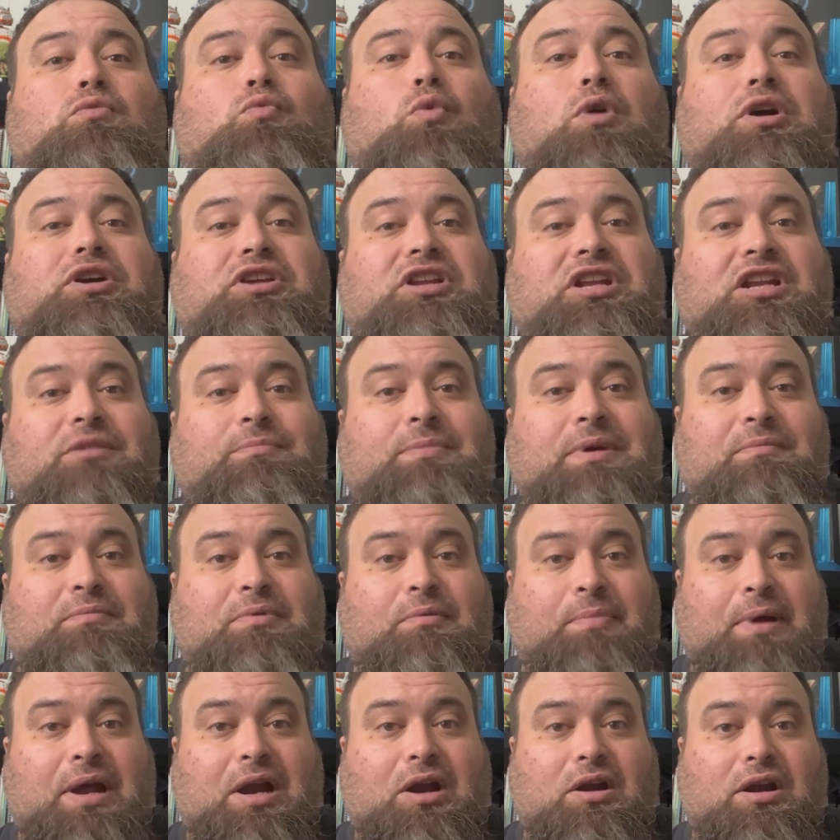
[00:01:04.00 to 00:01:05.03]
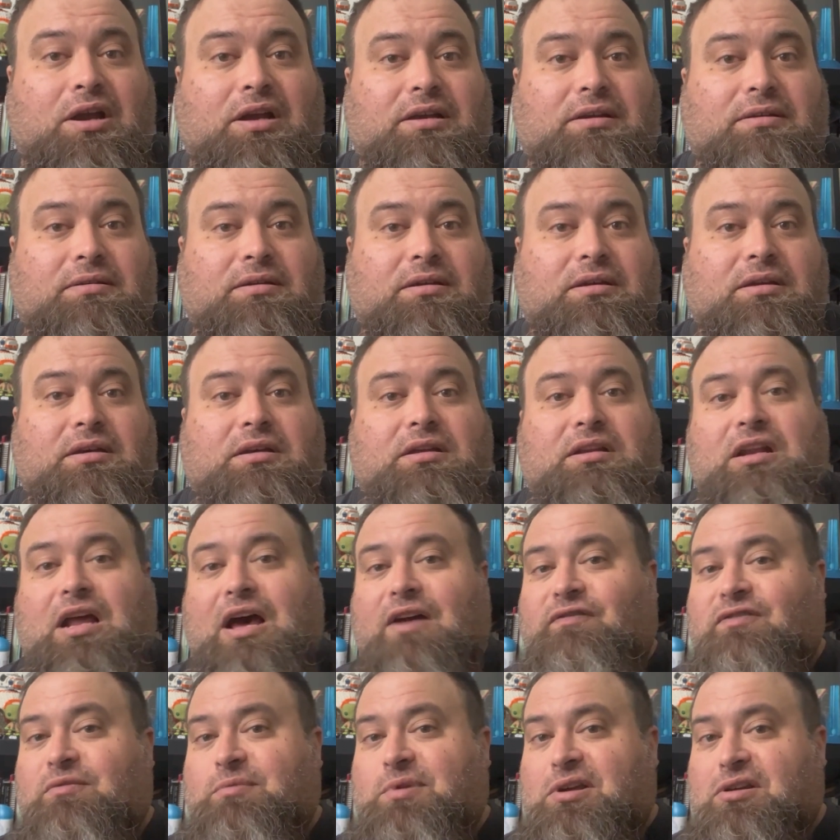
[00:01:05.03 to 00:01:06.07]
what you need to be preparing.
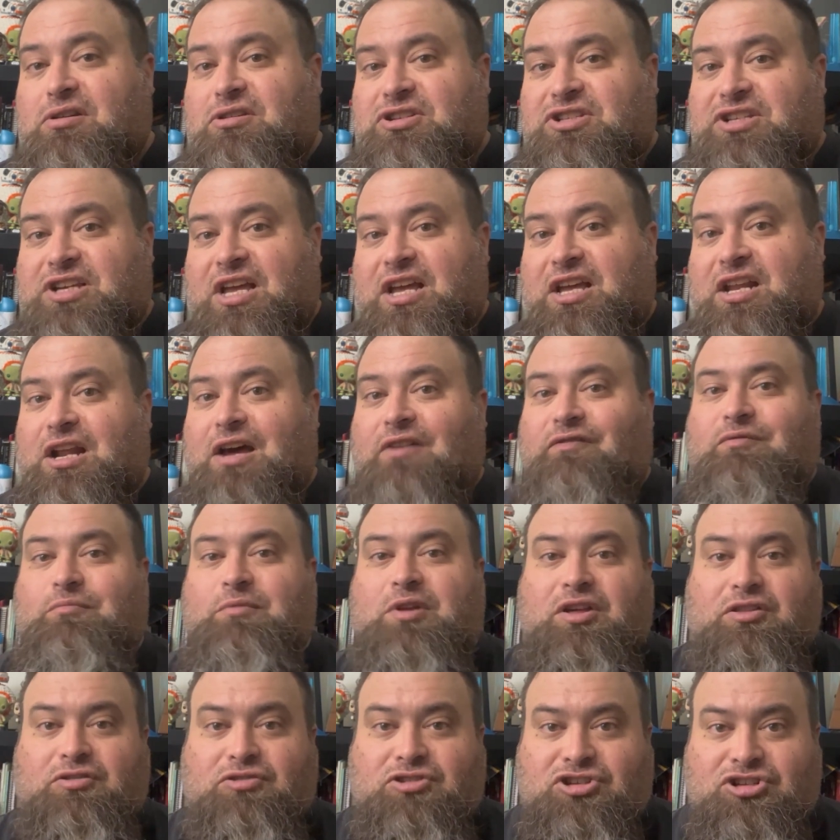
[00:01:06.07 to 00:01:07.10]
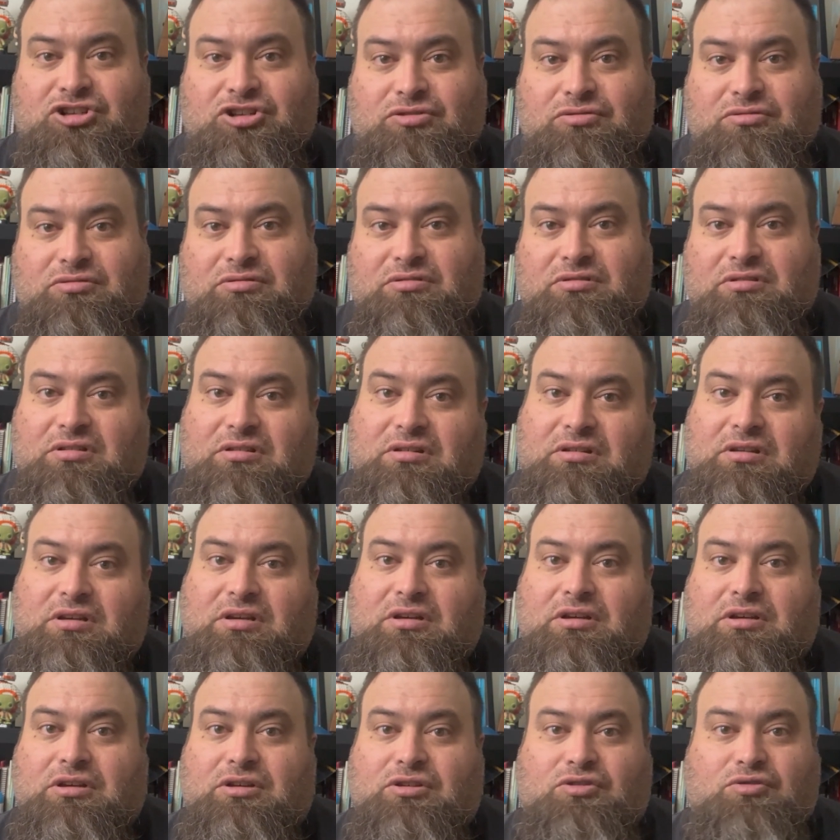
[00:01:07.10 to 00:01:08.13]
Not from hearsay, not from another student
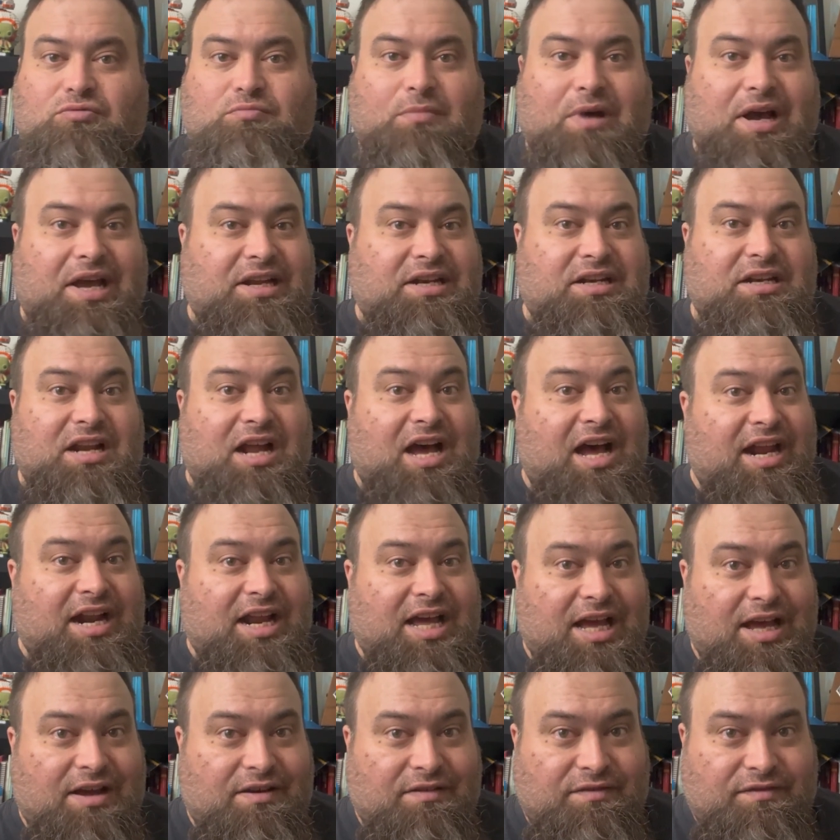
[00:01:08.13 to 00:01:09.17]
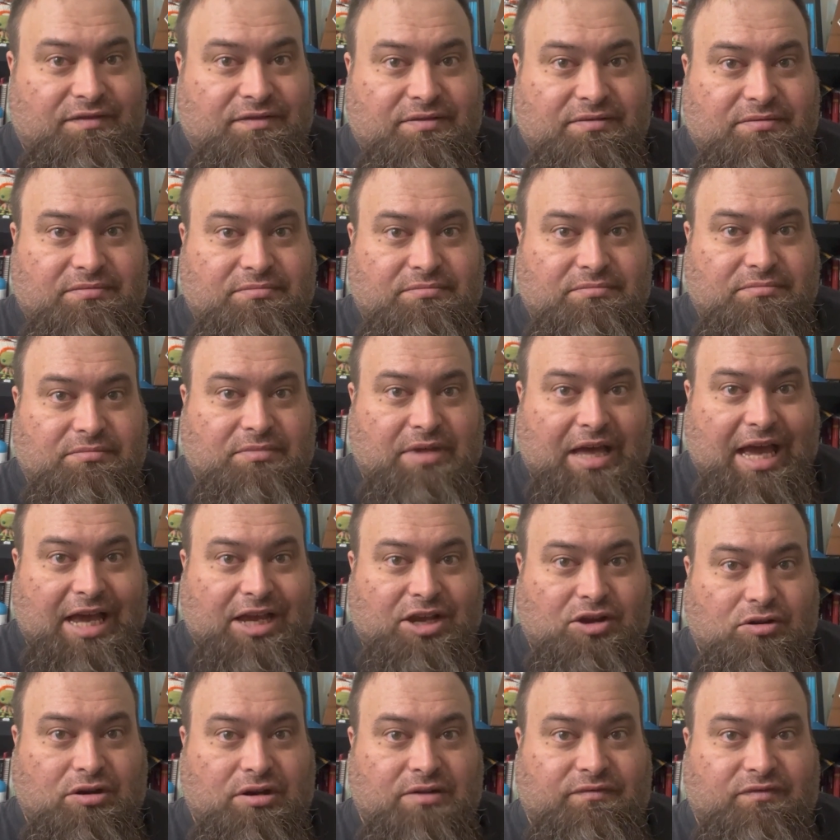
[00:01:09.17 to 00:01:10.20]
who might not have
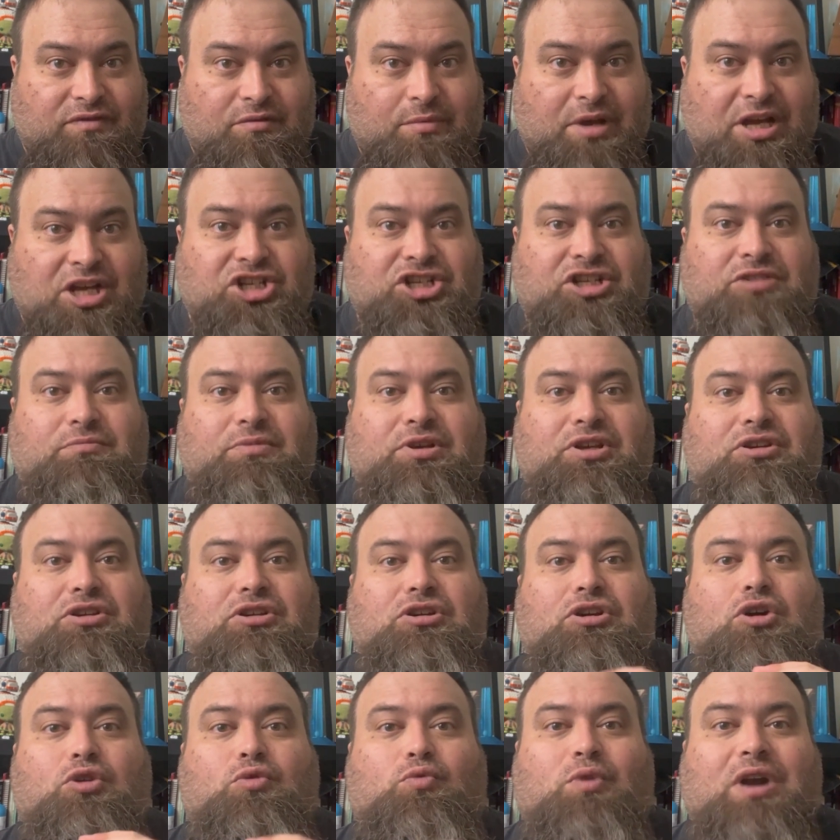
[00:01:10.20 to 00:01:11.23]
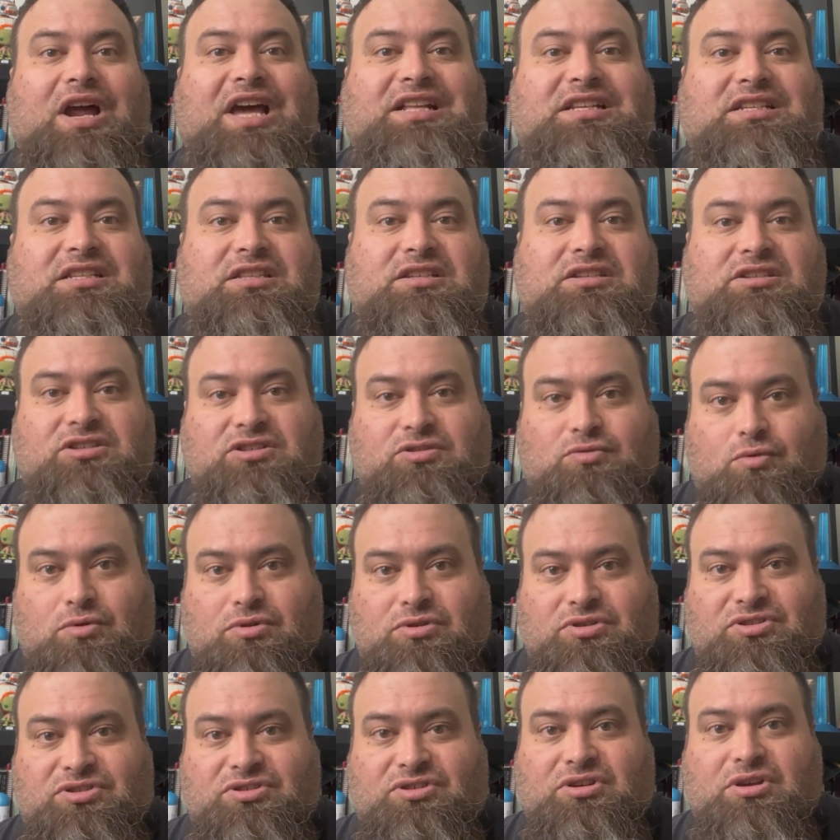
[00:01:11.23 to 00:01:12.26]
accurate information, but you can go right to the
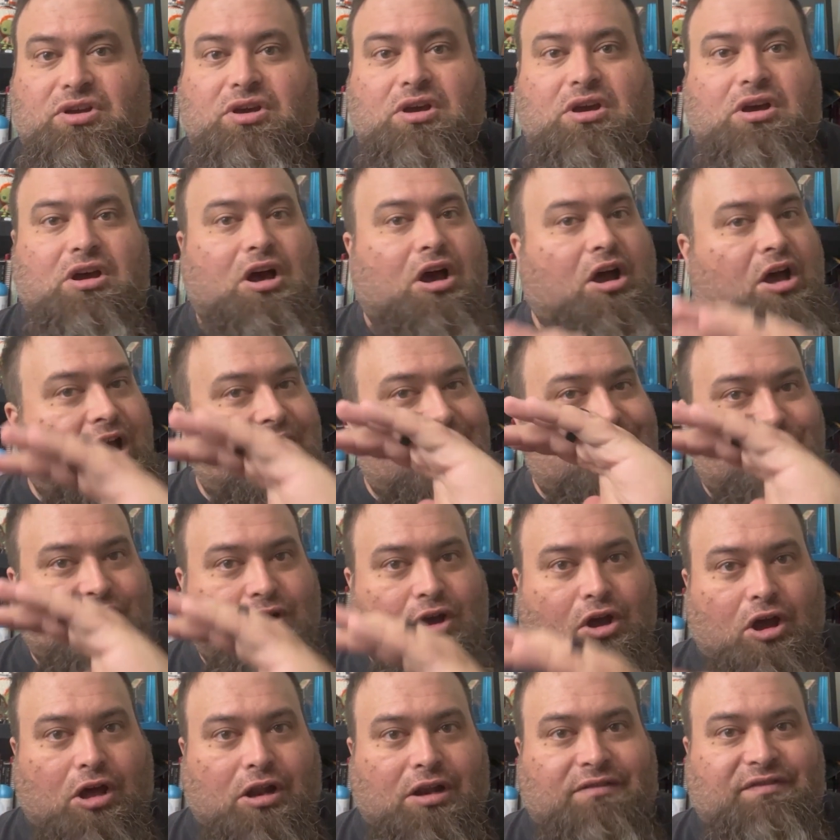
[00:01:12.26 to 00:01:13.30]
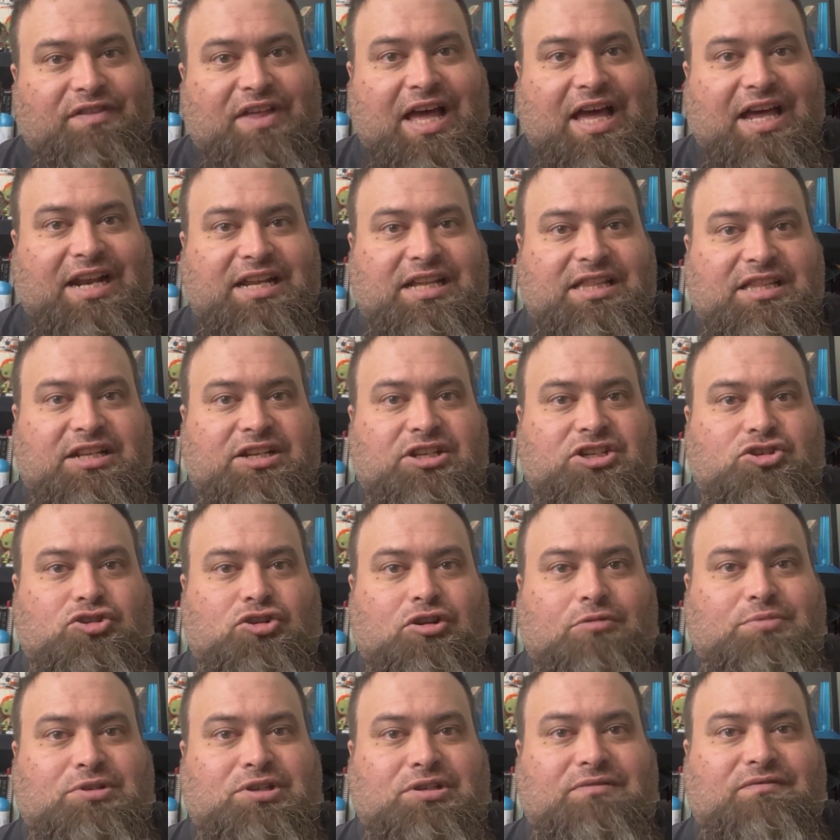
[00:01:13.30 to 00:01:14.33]
source. I'll have all of that in the
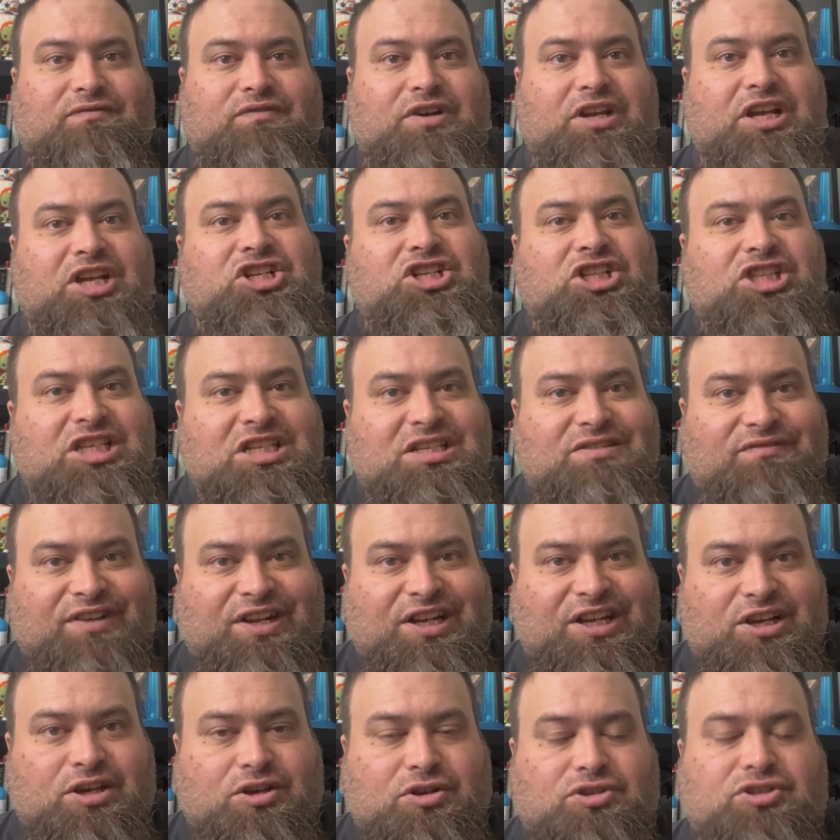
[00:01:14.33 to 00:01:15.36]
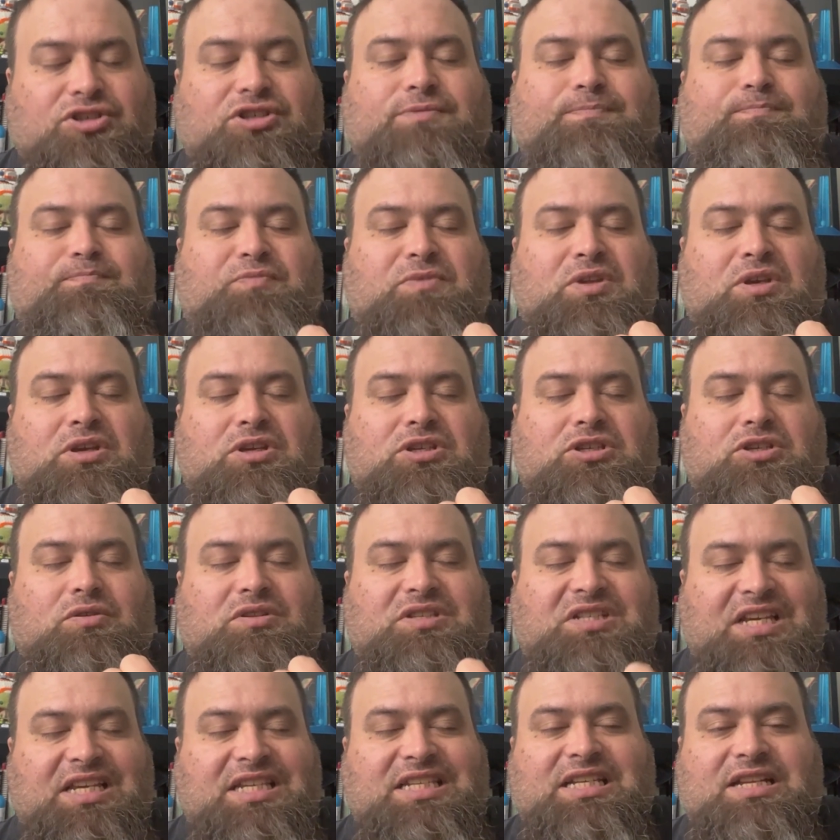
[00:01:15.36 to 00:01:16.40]
description for each of these videos, so
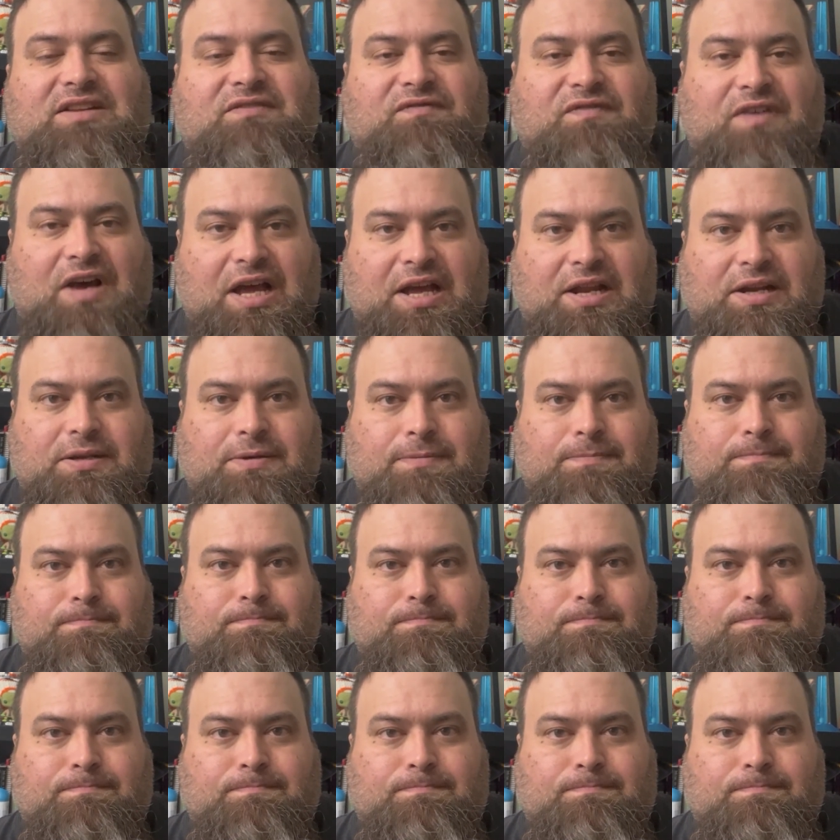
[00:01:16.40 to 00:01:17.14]
it's easy to find.